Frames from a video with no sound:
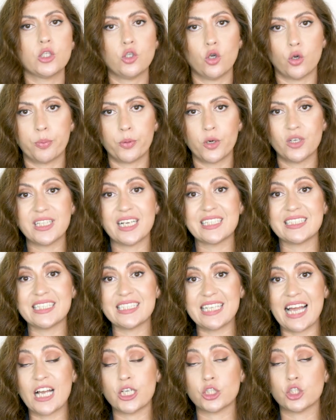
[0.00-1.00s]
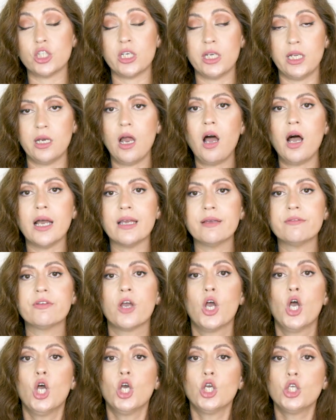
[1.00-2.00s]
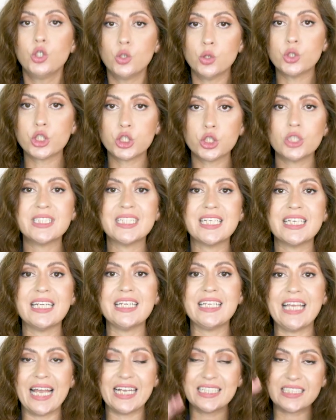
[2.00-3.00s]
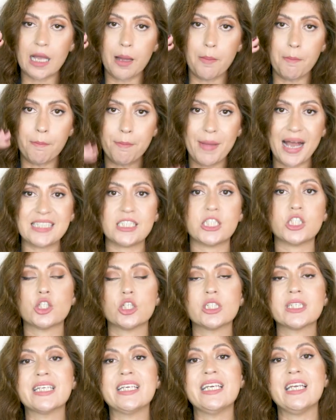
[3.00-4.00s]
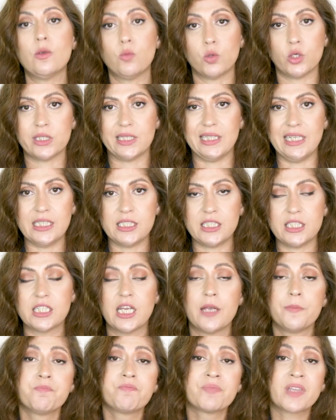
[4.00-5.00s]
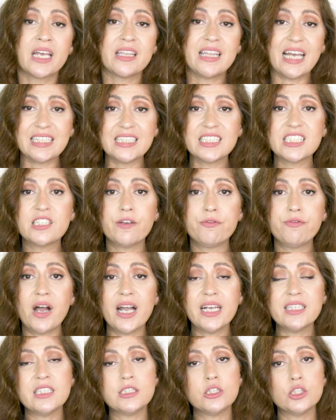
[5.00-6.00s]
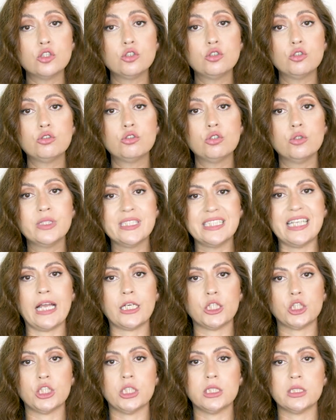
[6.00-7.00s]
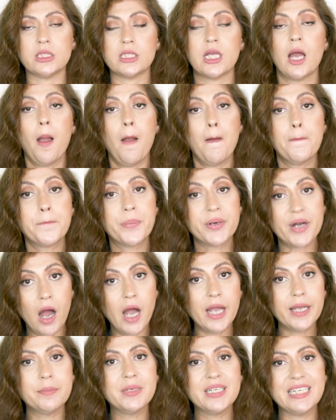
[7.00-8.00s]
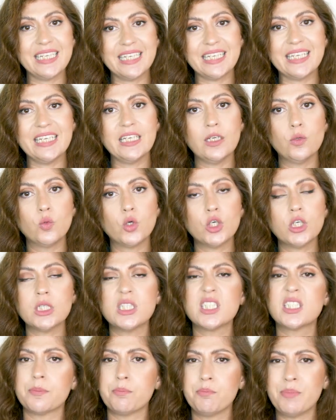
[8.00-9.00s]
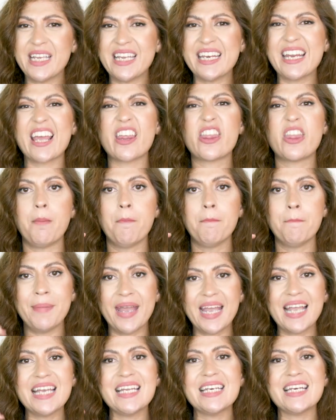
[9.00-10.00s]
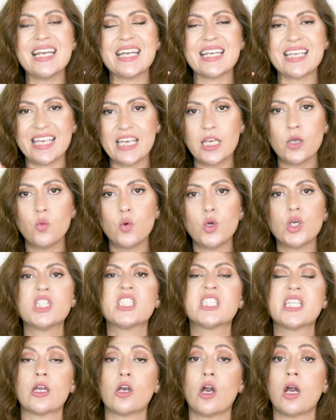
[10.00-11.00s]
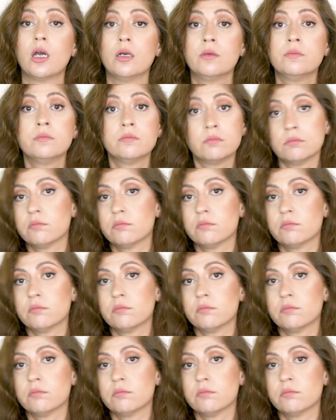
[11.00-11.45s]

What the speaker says: your product is actually live, you should create a master keyword list that is divided into two sections. Primary keywords, meaning the main keywords that are